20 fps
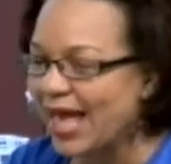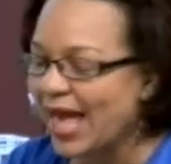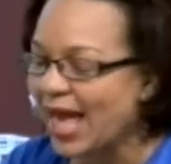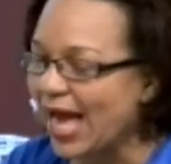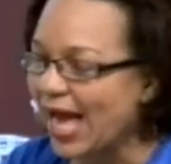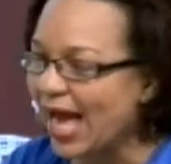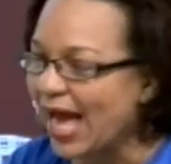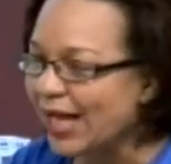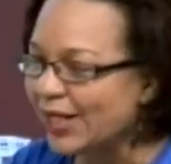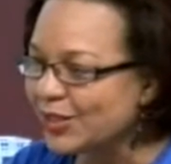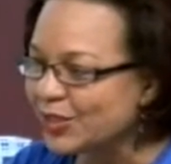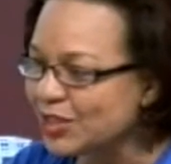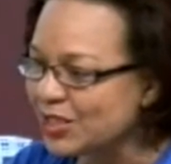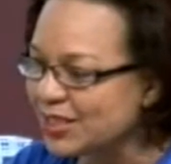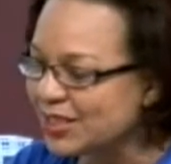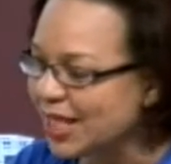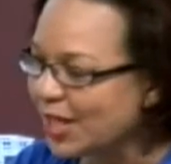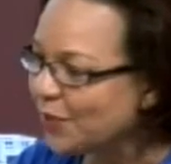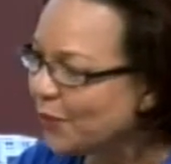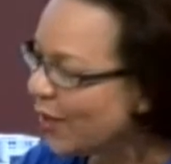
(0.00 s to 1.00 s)
And she
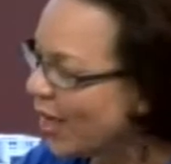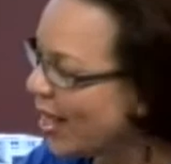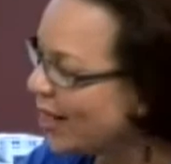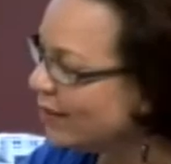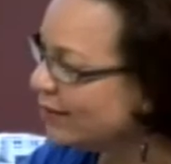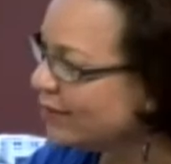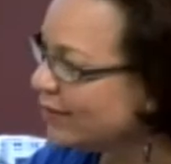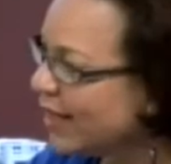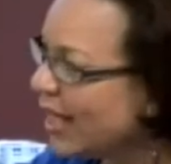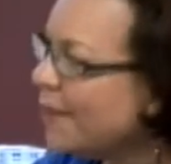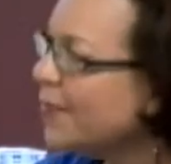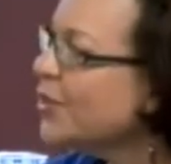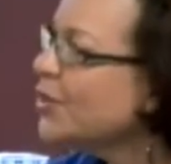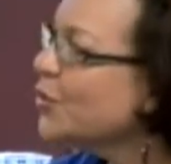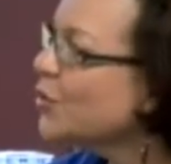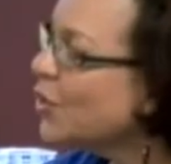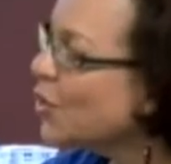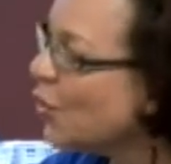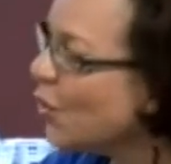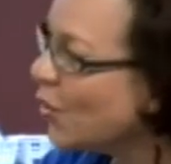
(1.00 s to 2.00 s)
said, well, come and do
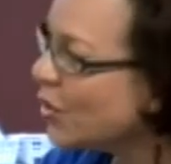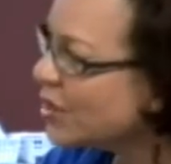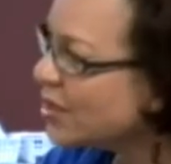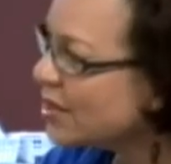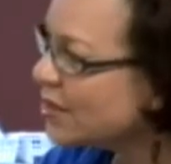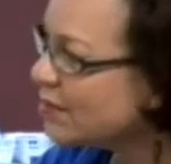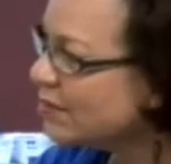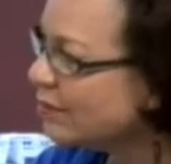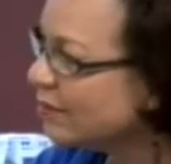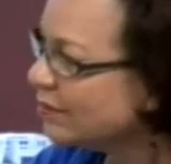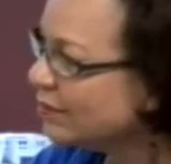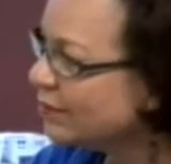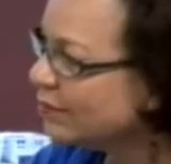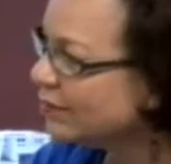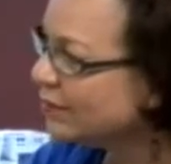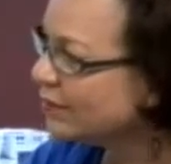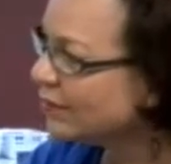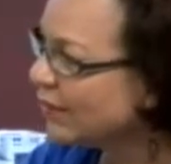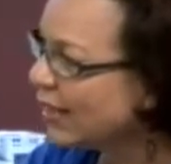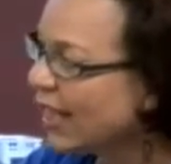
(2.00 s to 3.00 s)
the course
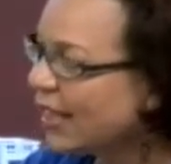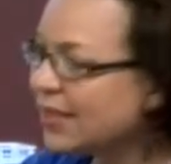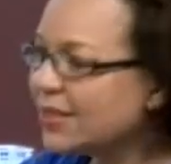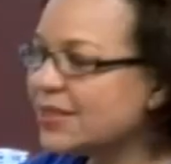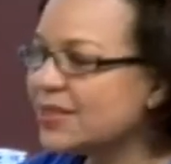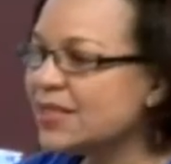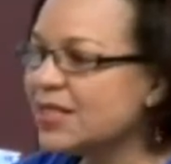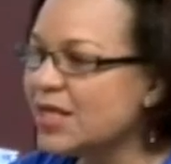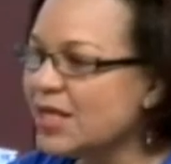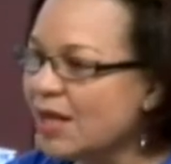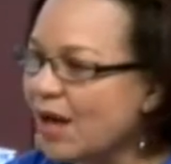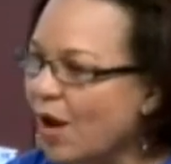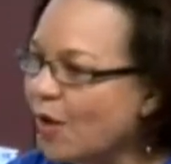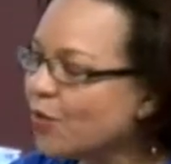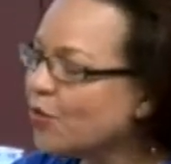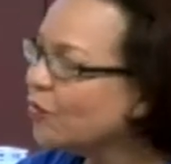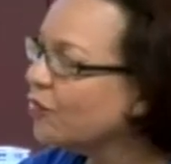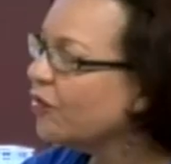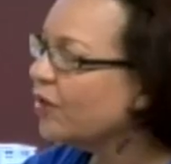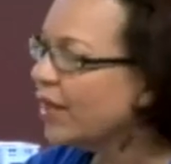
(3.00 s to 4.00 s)
and see how
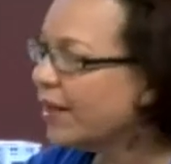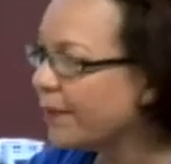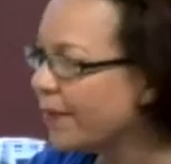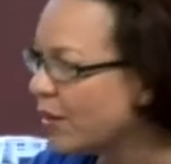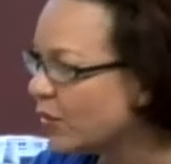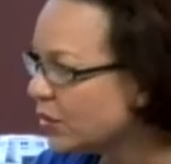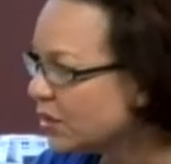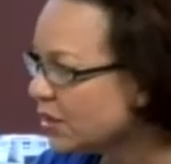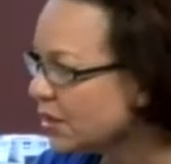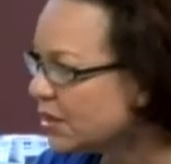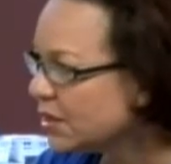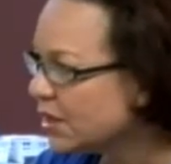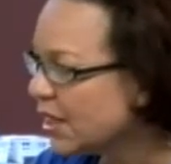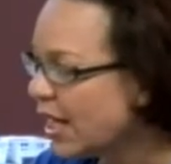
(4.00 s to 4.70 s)
you feel about it.